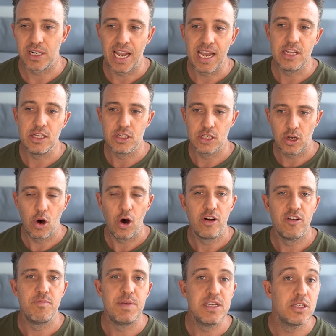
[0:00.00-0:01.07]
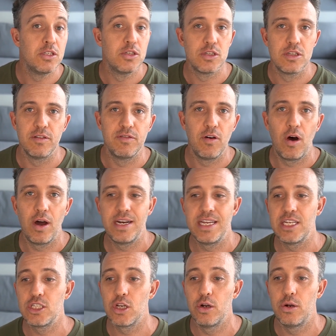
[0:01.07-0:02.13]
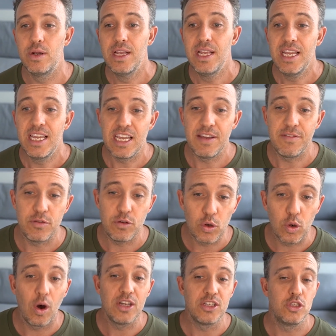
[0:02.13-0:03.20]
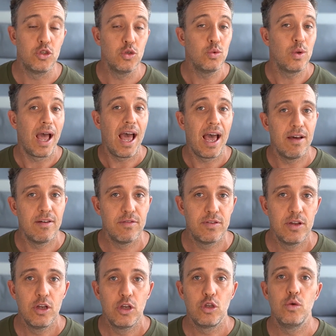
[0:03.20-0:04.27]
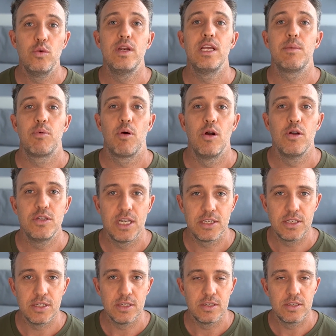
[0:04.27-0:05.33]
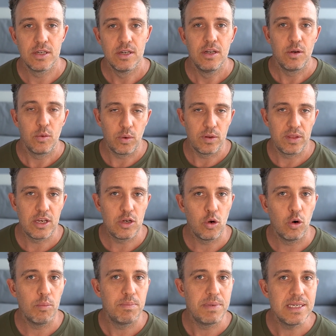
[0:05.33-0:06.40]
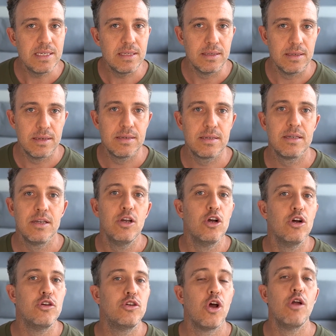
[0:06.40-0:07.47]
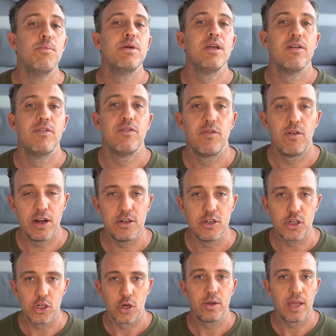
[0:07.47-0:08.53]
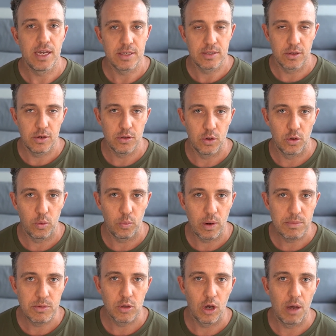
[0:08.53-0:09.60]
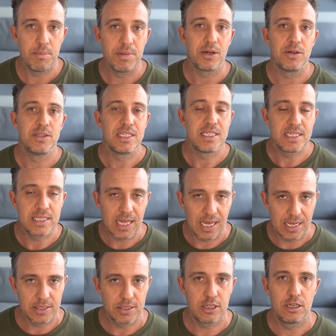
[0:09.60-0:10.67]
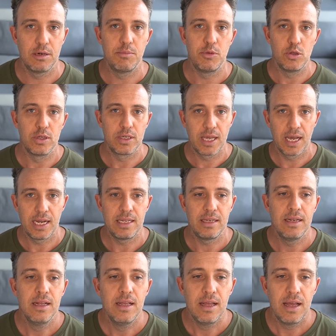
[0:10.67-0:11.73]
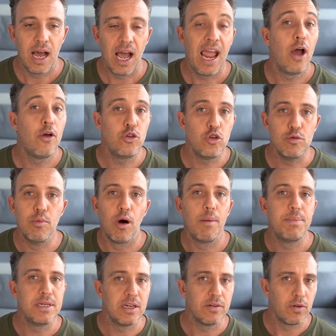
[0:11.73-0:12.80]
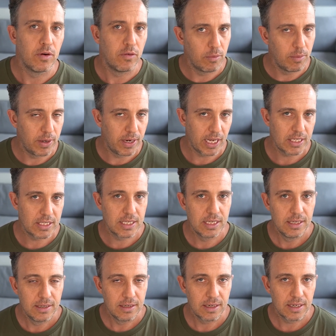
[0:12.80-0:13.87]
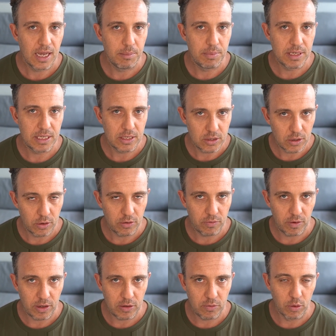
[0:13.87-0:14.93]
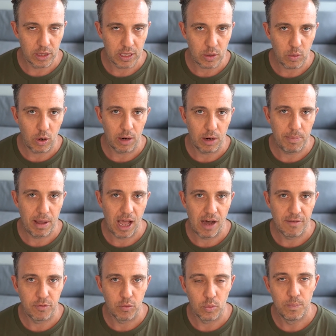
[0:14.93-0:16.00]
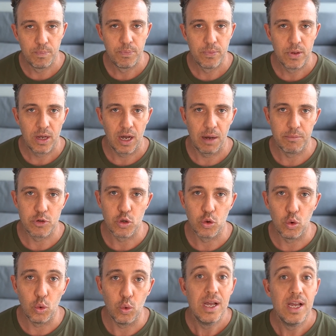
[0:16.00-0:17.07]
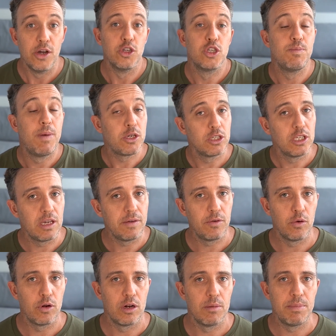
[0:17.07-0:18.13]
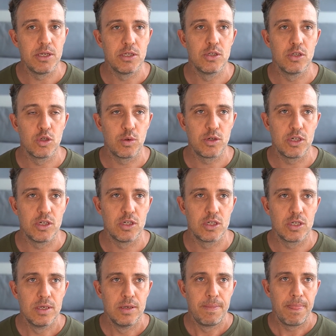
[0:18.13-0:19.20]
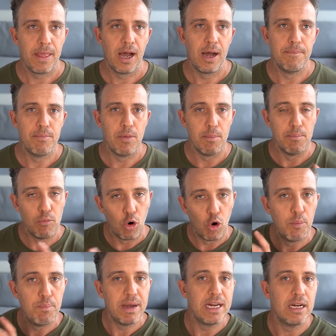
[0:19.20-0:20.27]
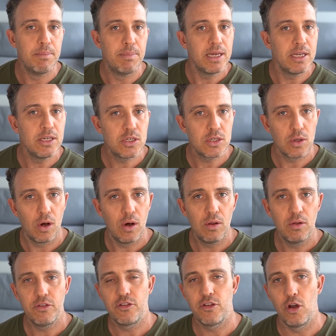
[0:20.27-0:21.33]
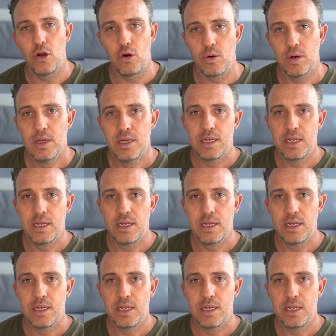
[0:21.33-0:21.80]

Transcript: again is kind of business defining. So if you guys do have unique processes within your business, don't be afraid to showcase those on the website, because it does communicate how you might be different from the next company. So it's really quite a powerful tool, especially if you're in a business which is more B2B style. So,